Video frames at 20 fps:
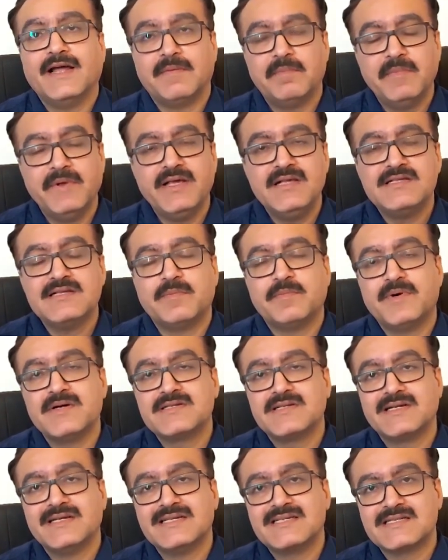that means a
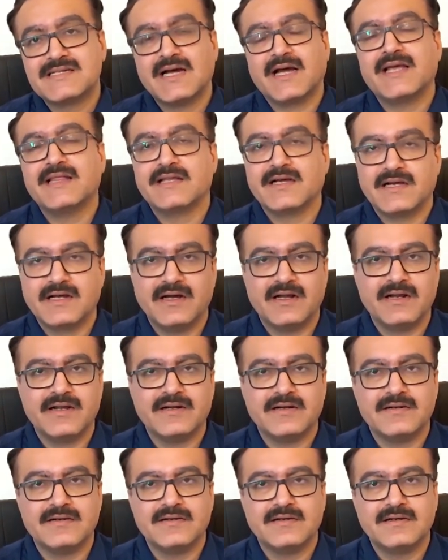person is stuck in their
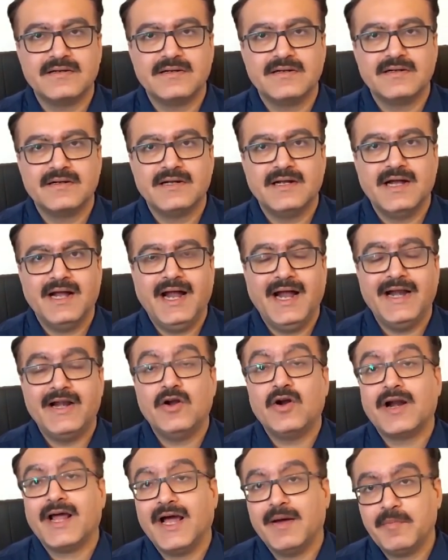career and
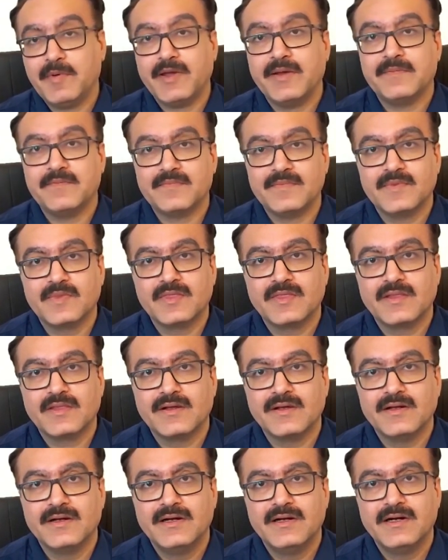not happy.
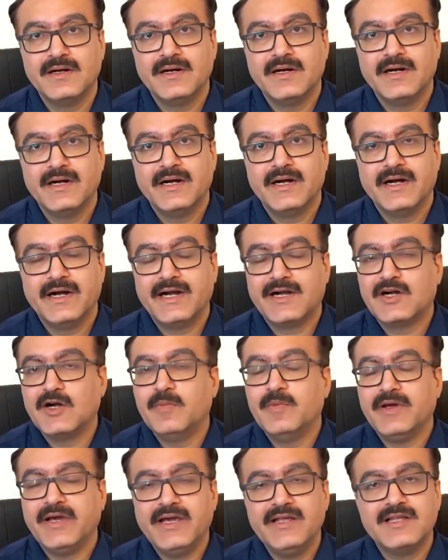It
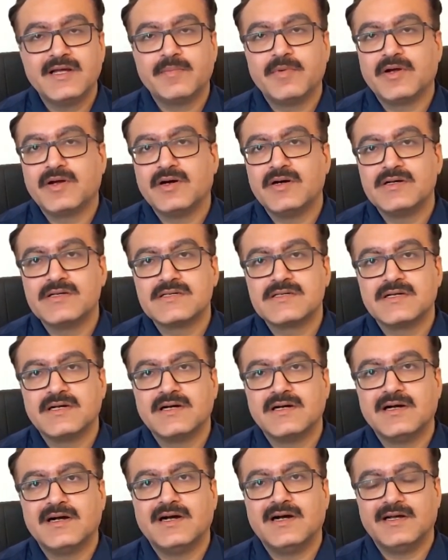could be either because
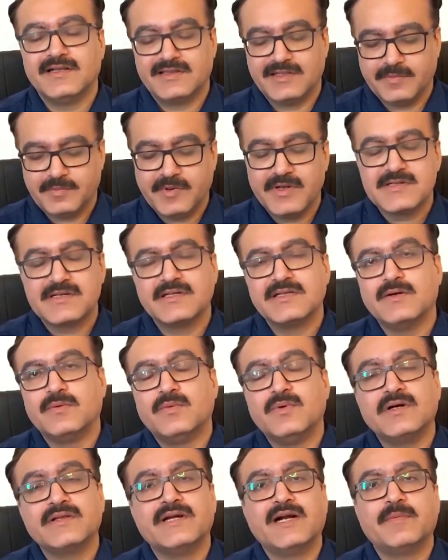the person, the
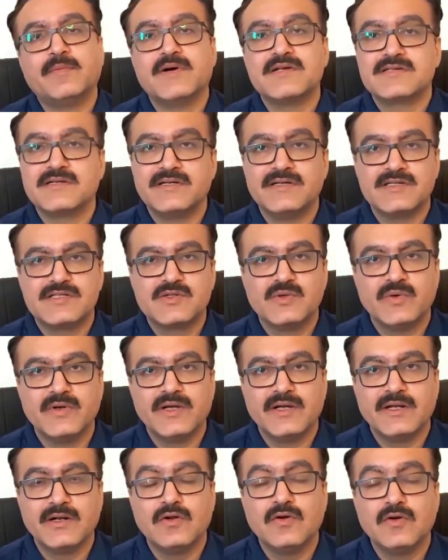work that person is
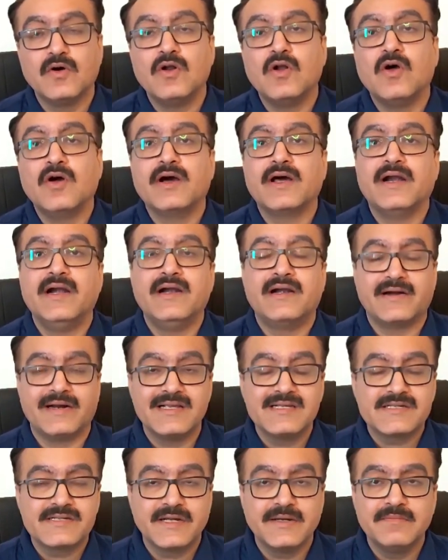doing no longer
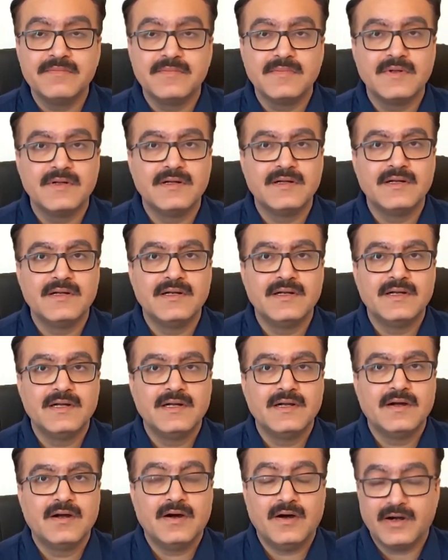interests him
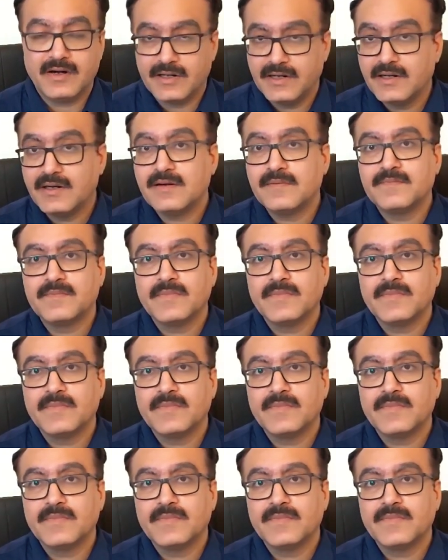or her,